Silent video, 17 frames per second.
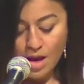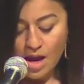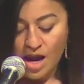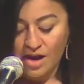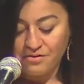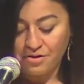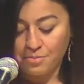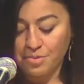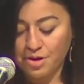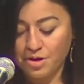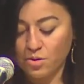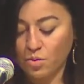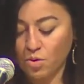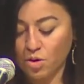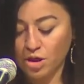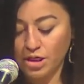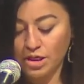Having been
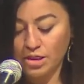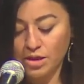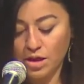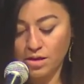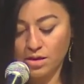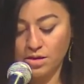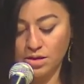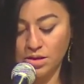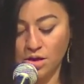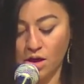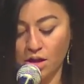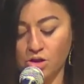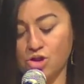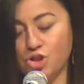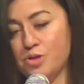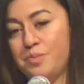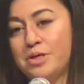awarded the
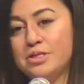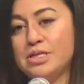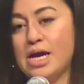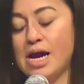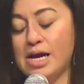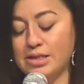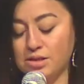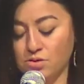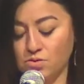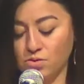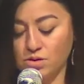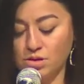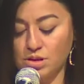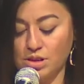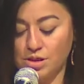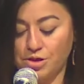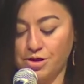scholarship as a high school
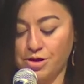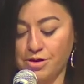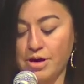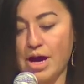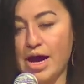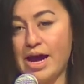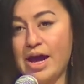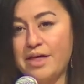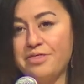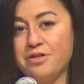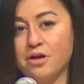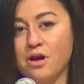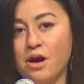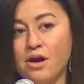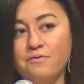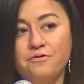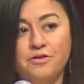senior, I had the
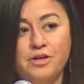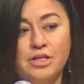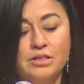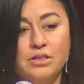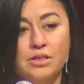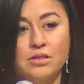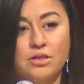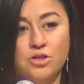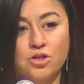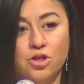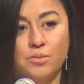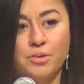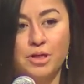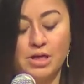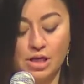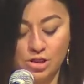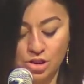confidence and
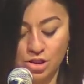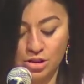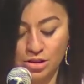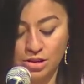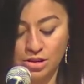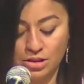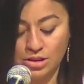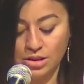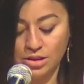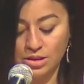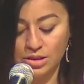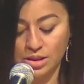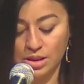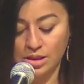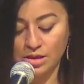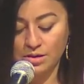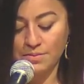determination to
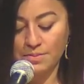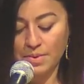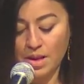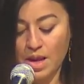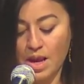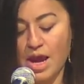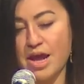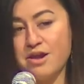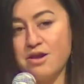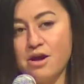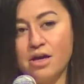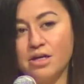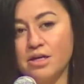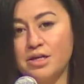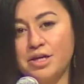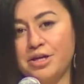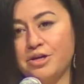succeed and not
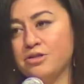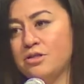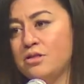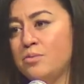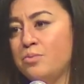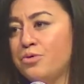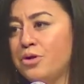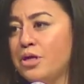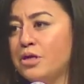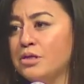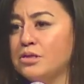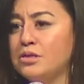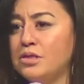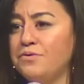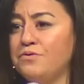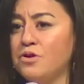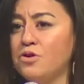adhere to the
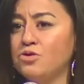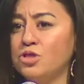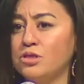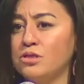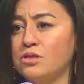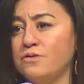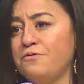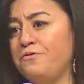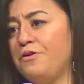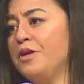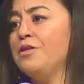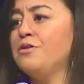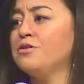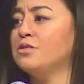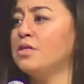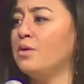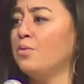preconceived notions of
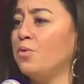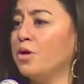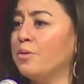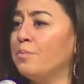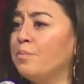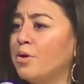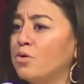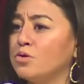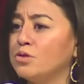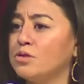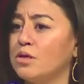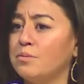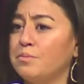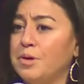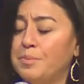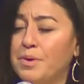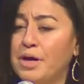failures that were imposed
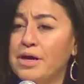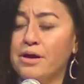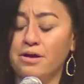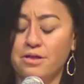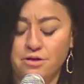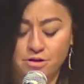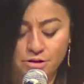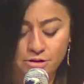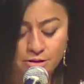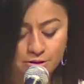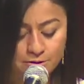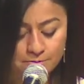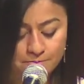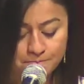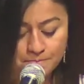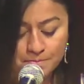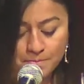on me by others.
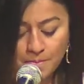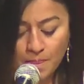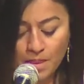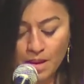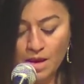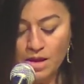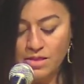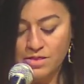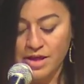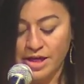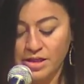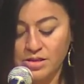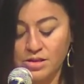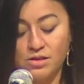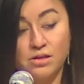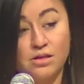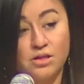
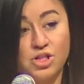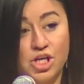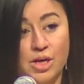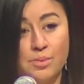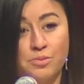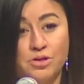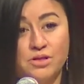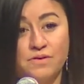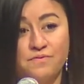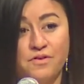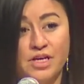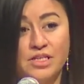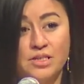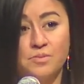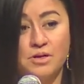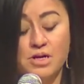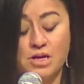Thanks to the Chamber's
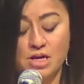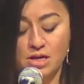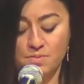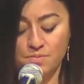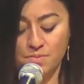investment in